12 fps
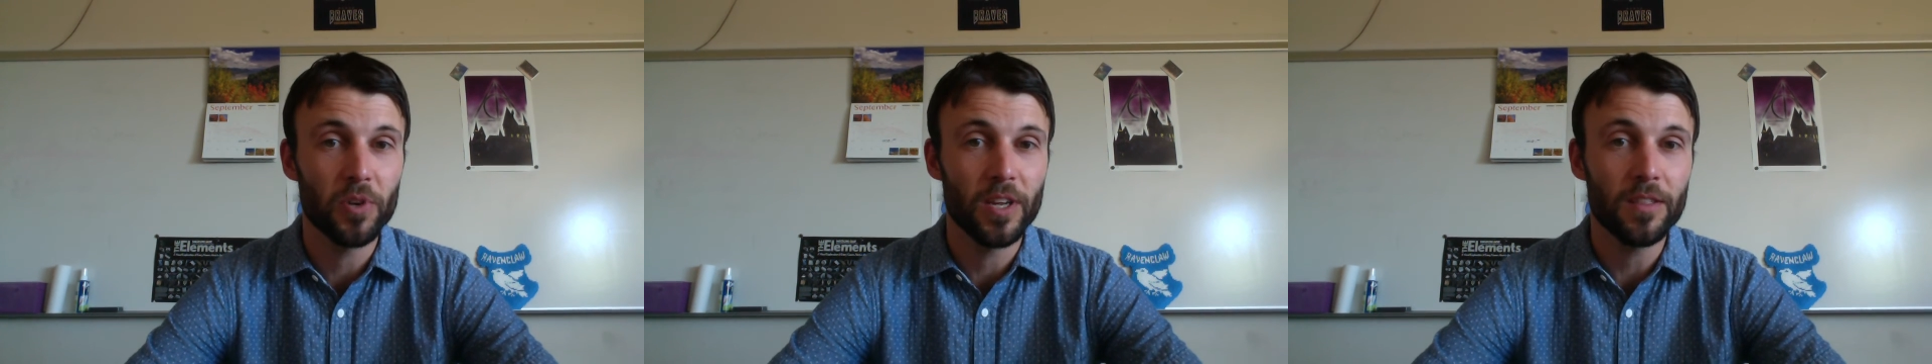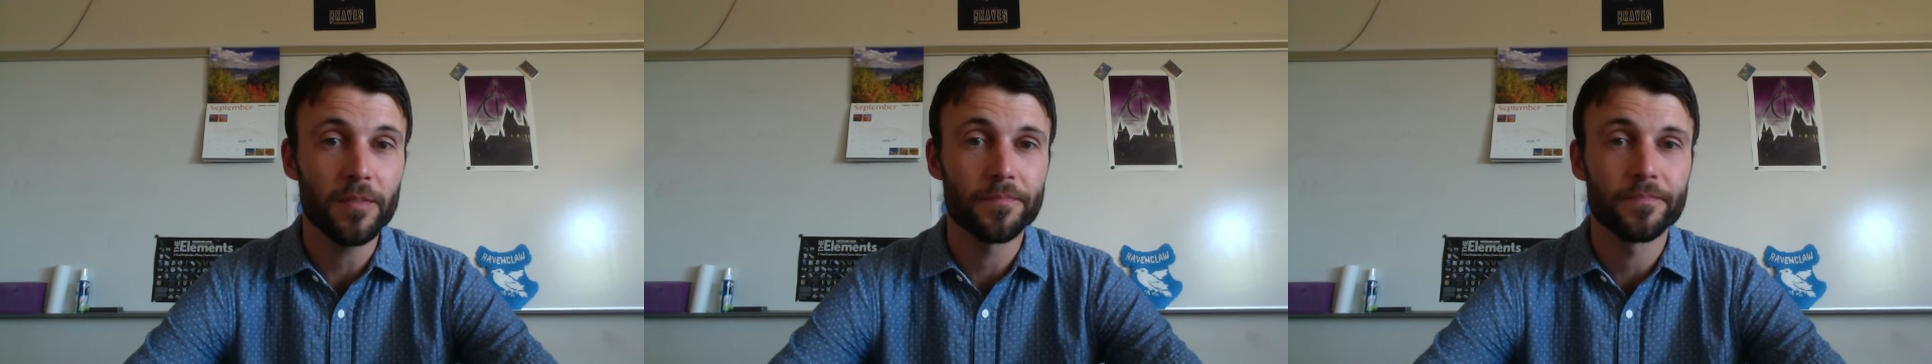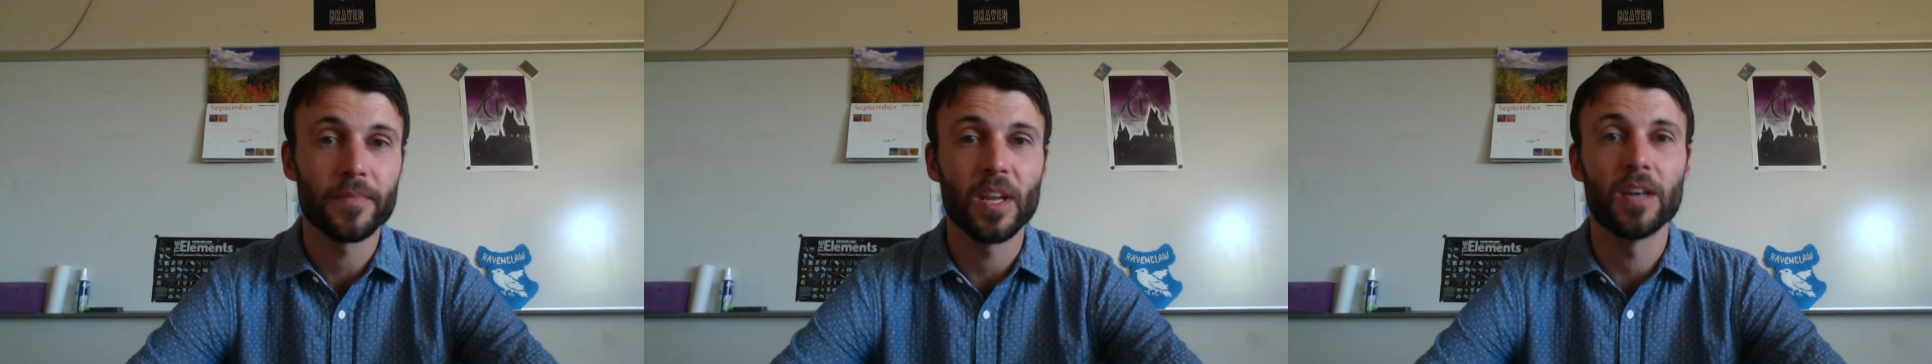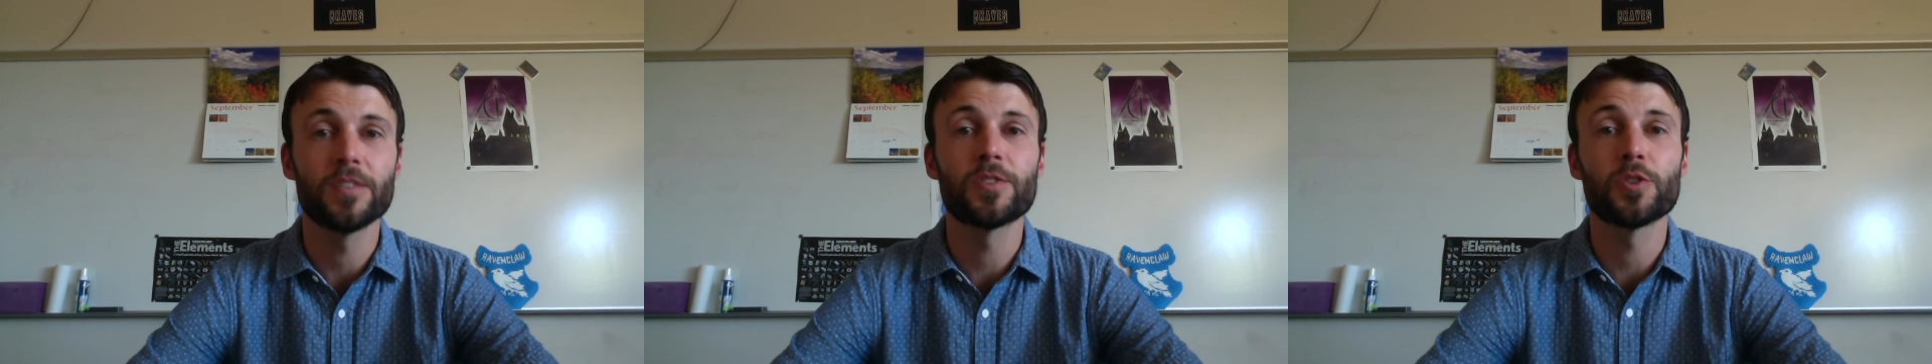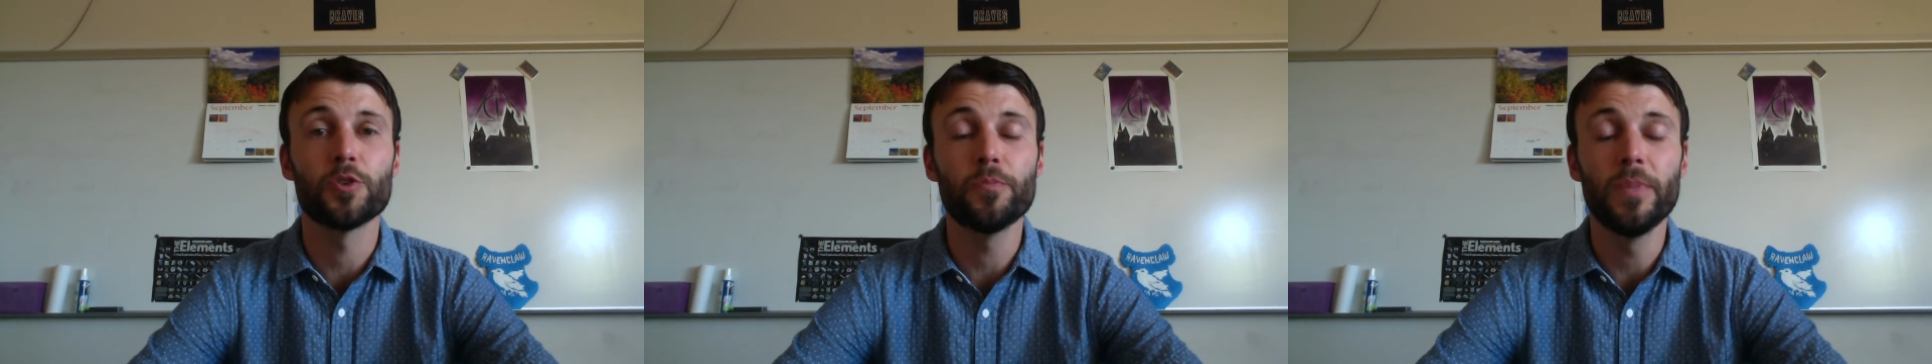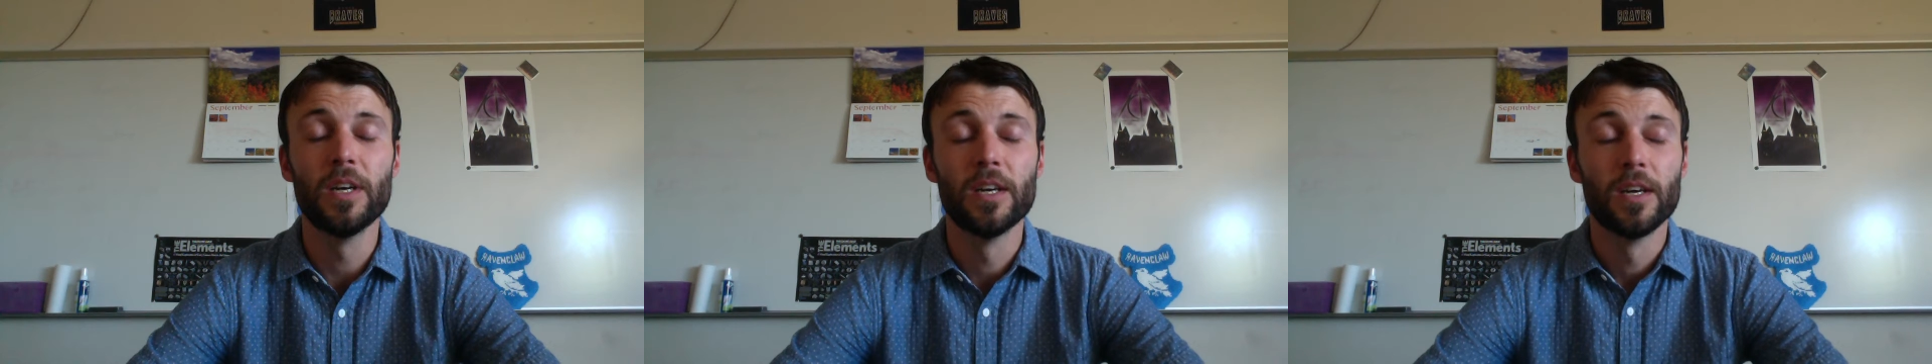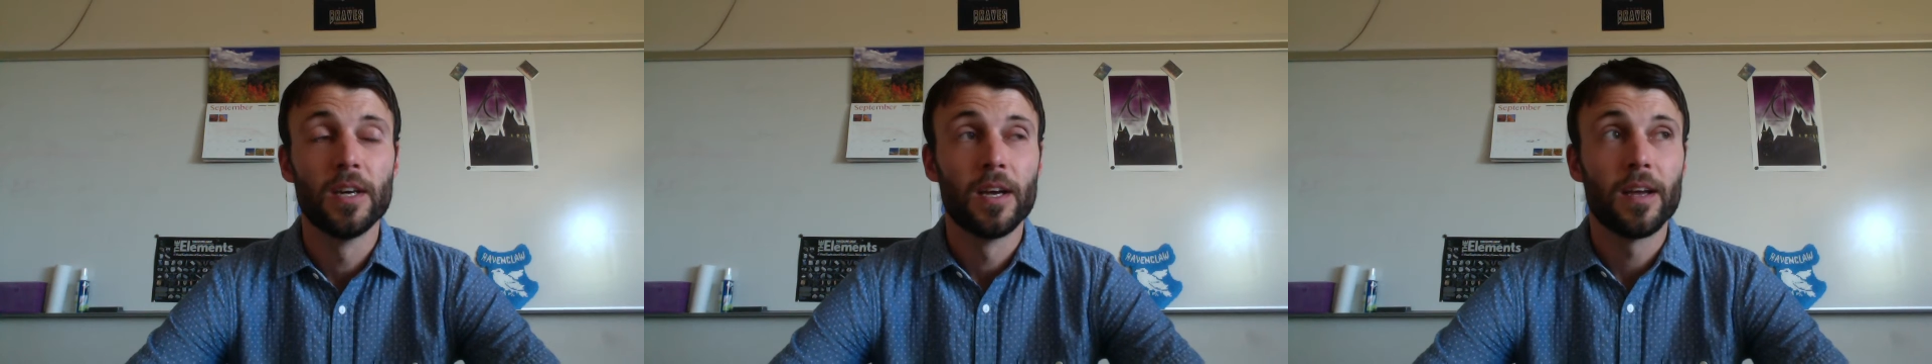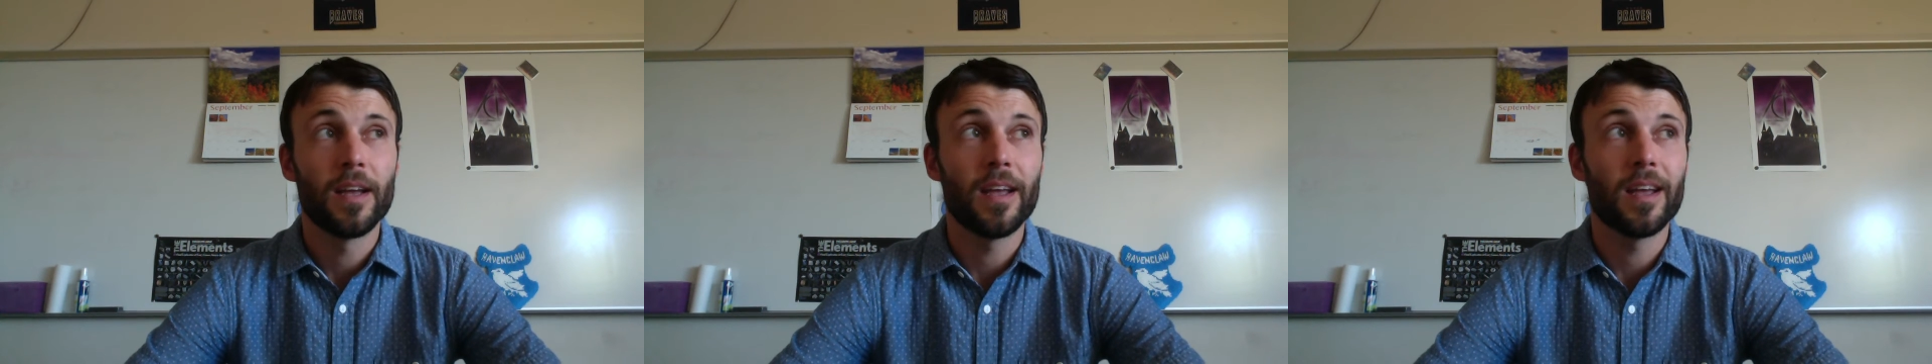September 8th on Zoom.